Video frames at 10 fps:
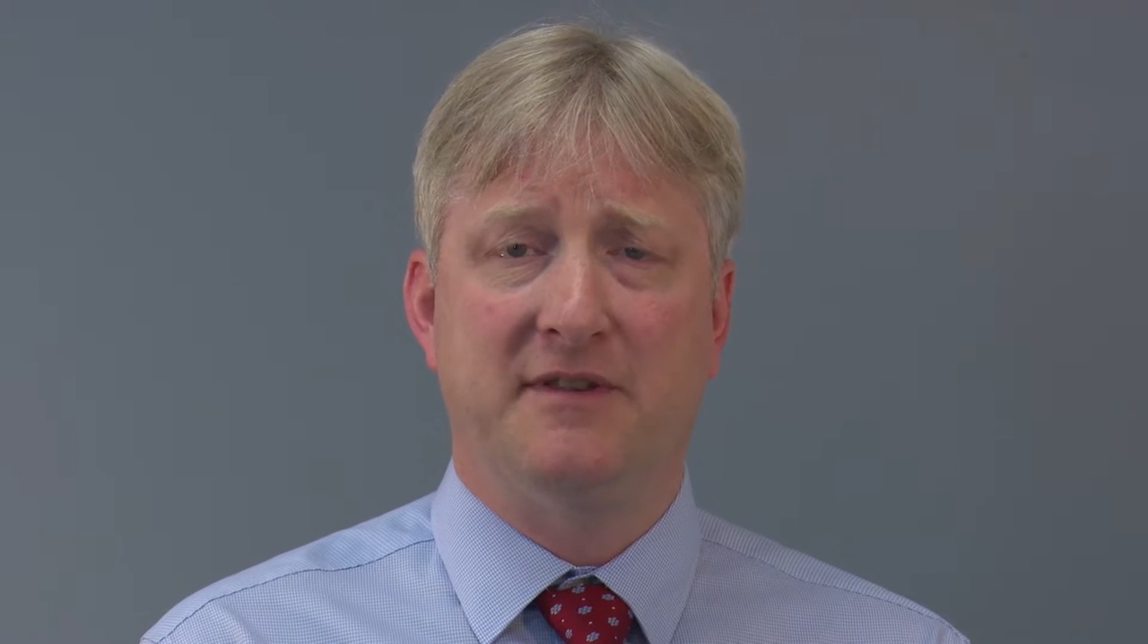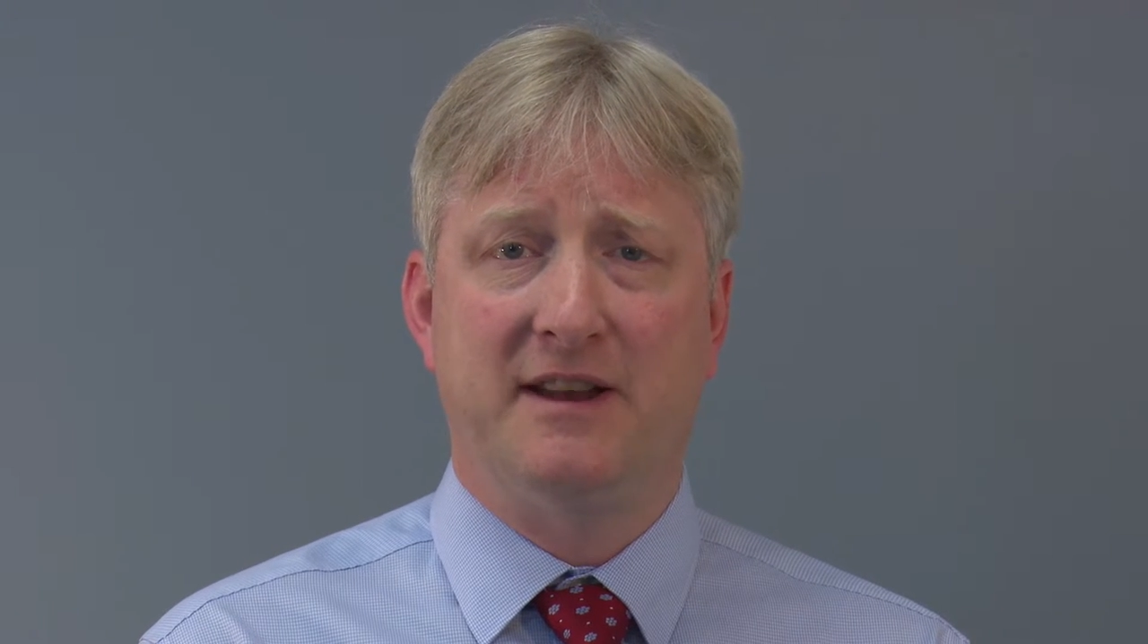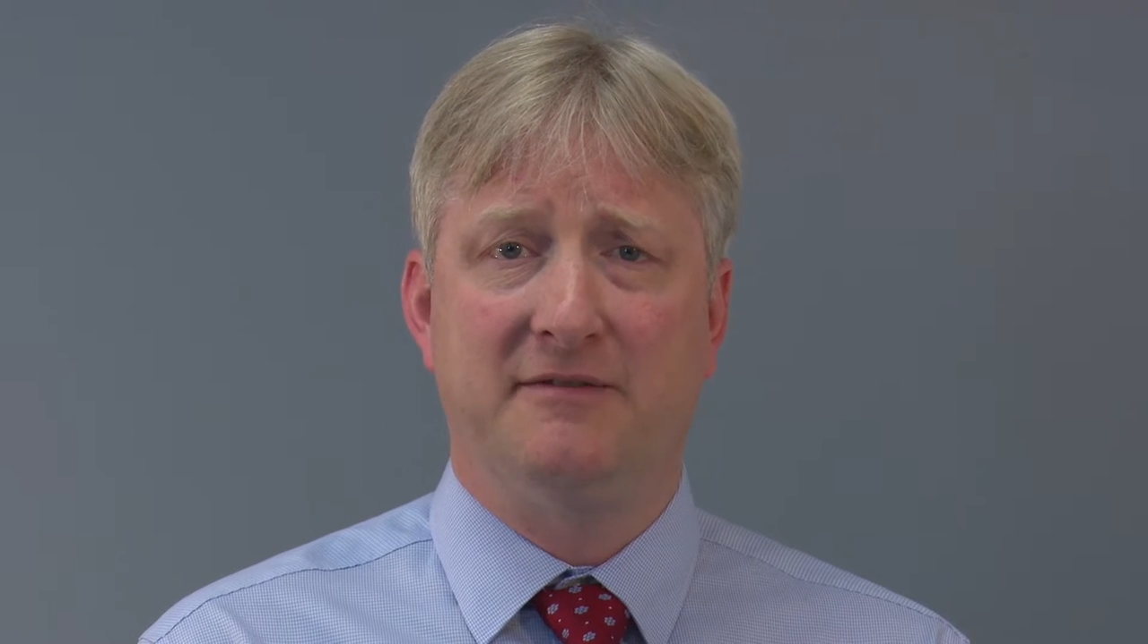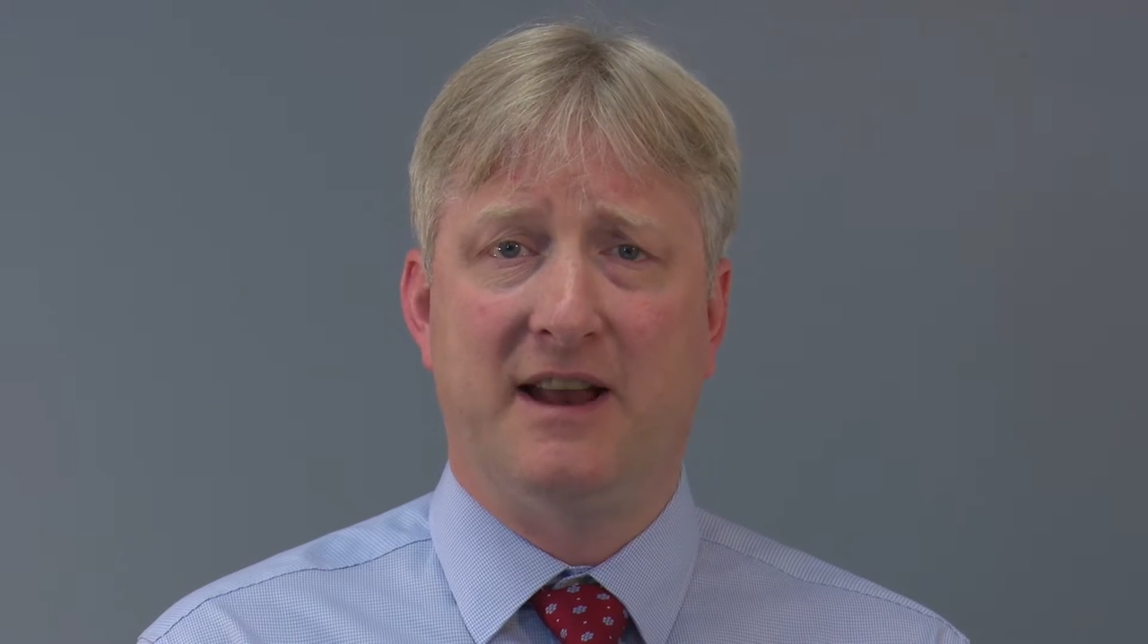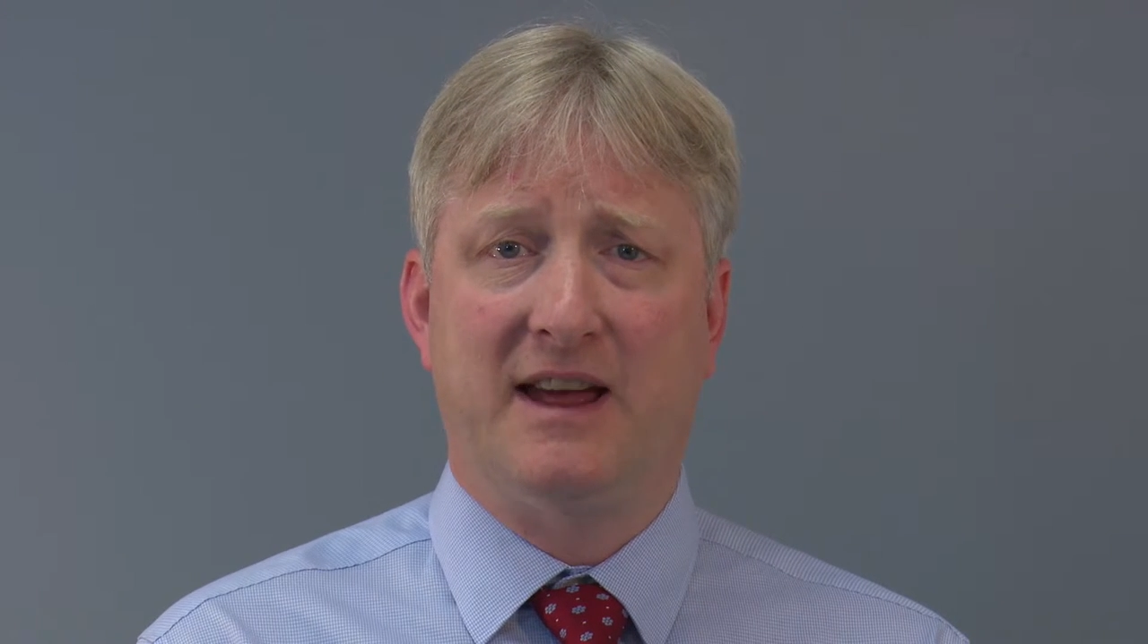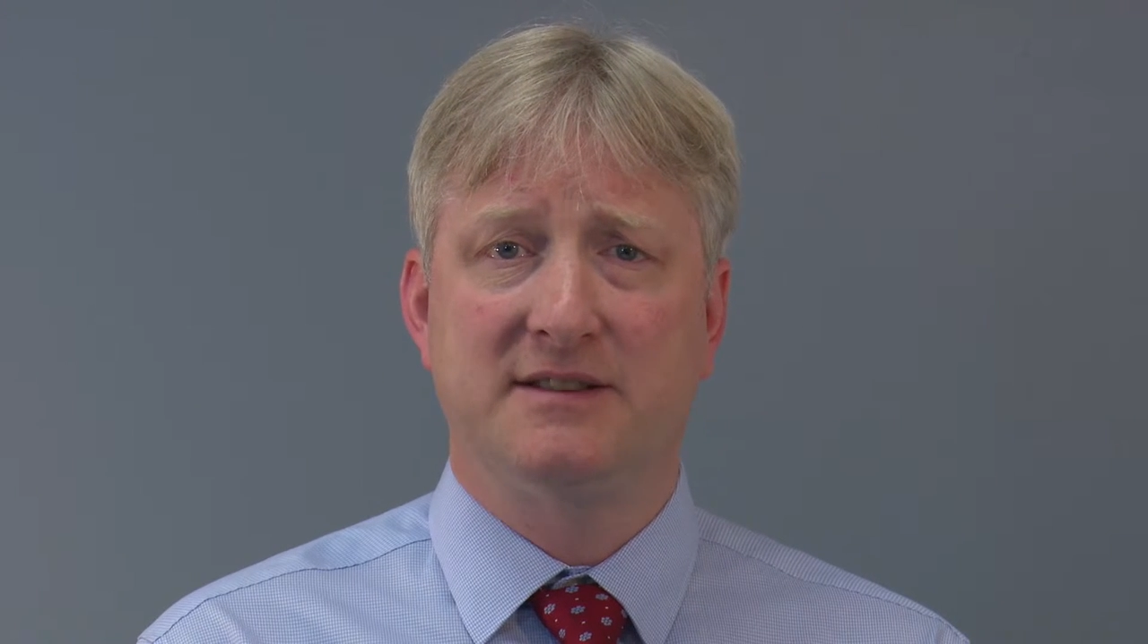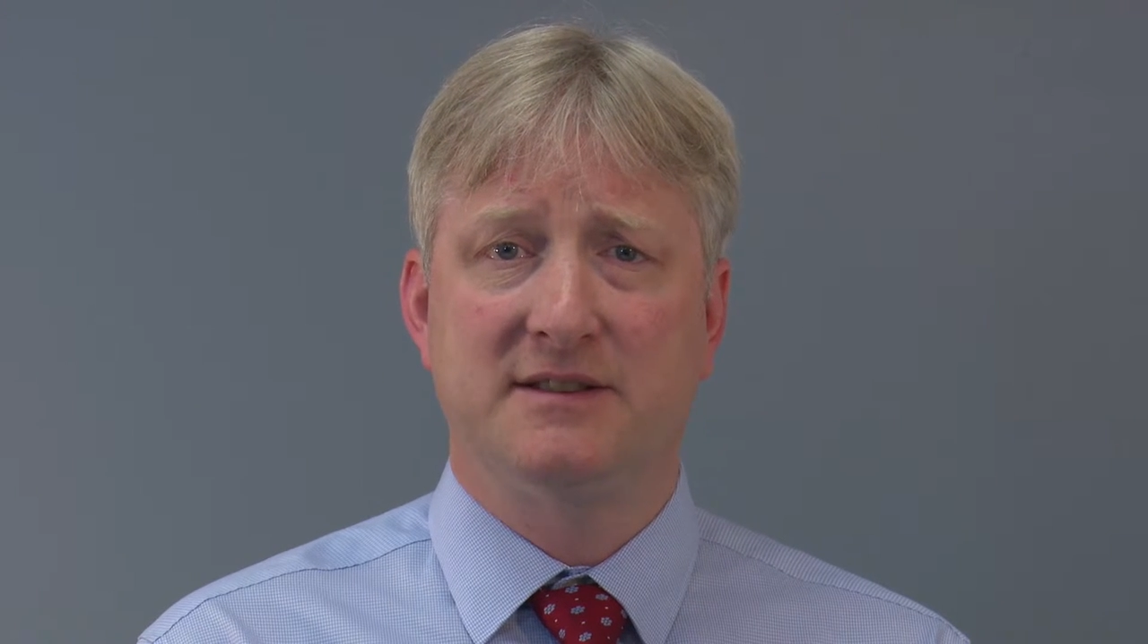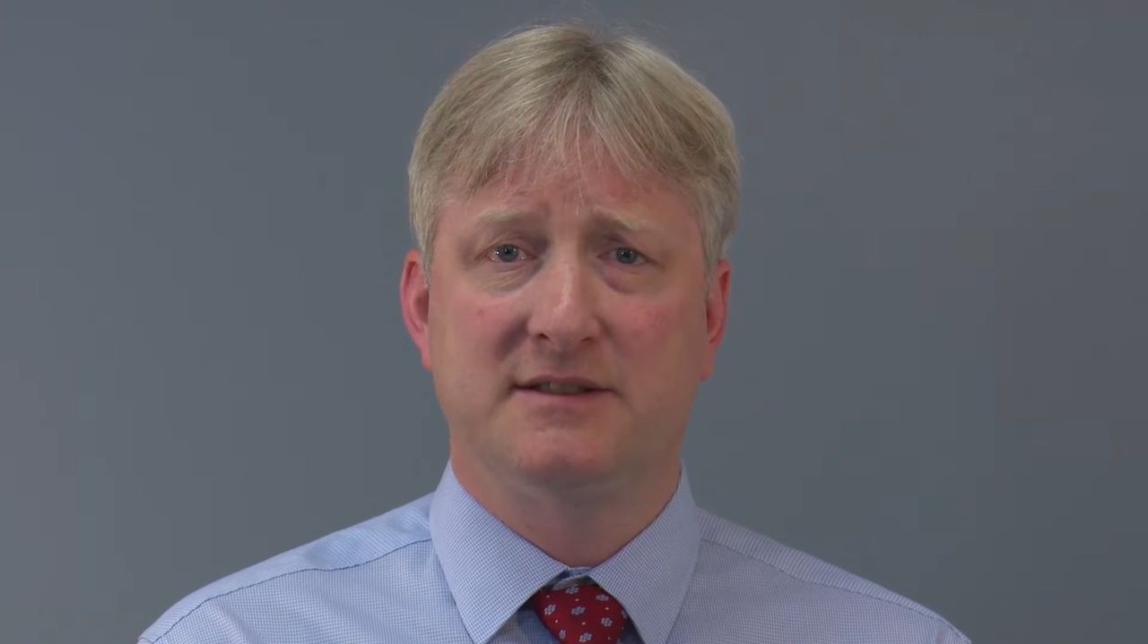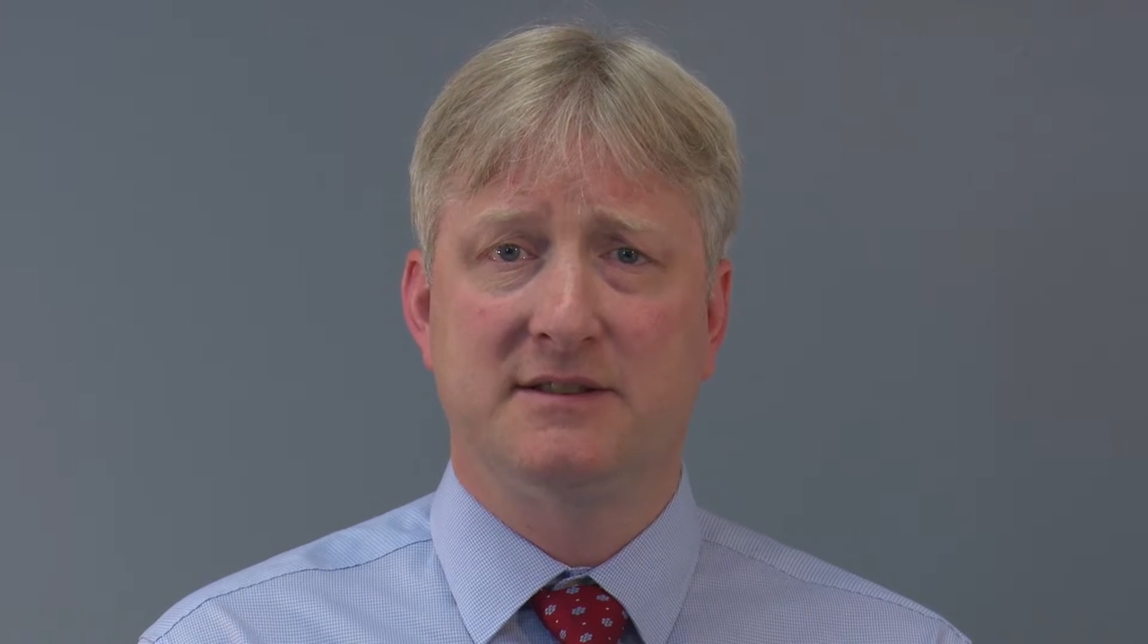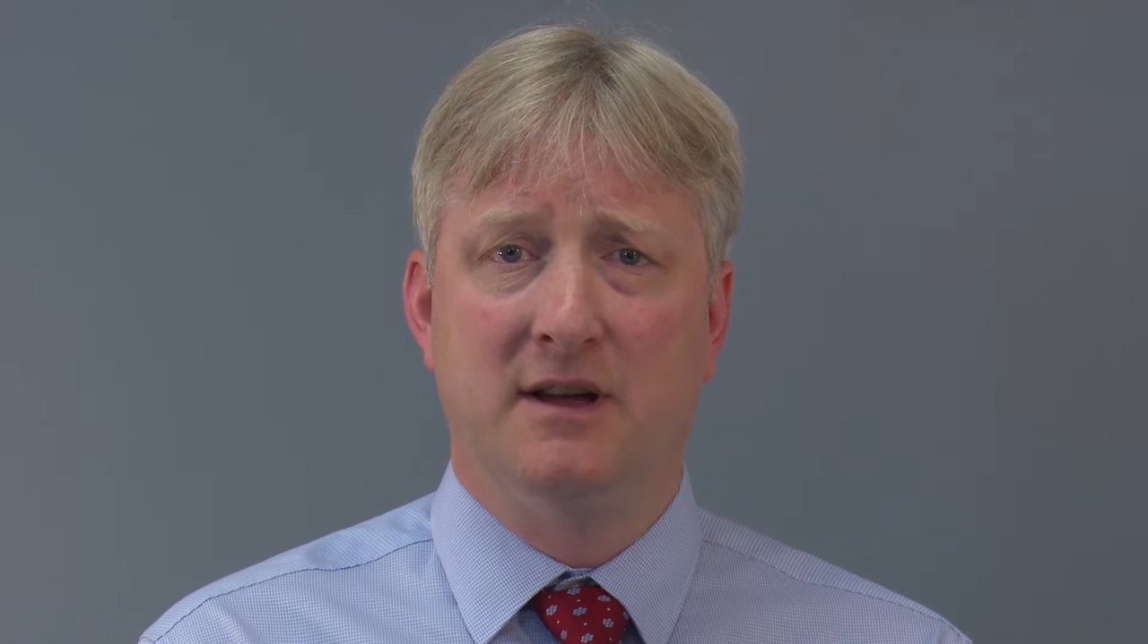
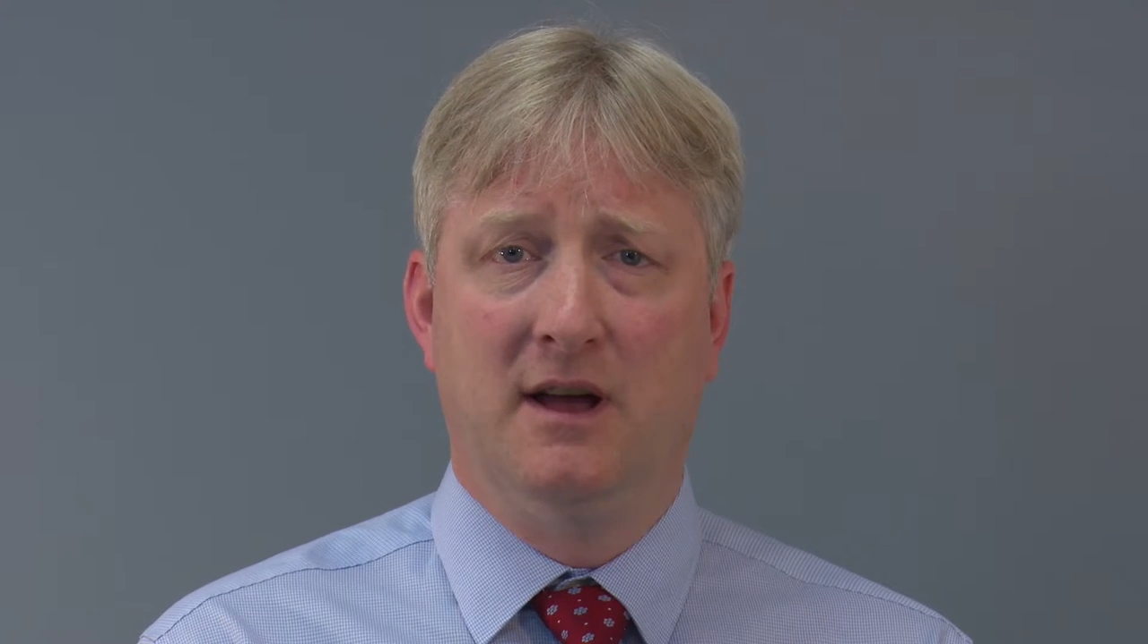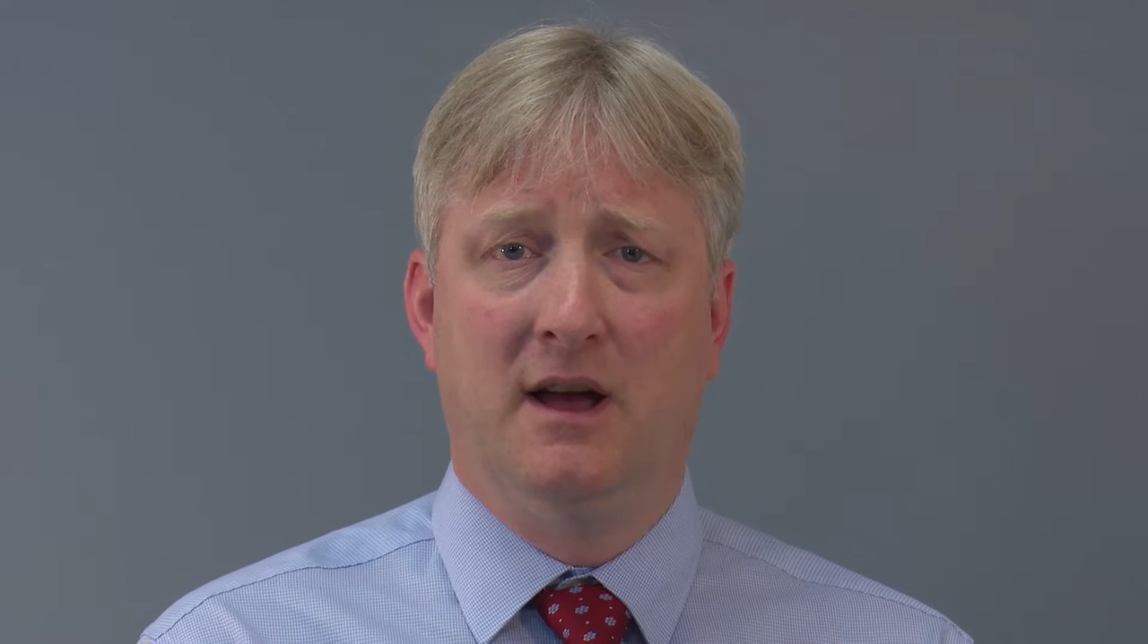anaphylaxis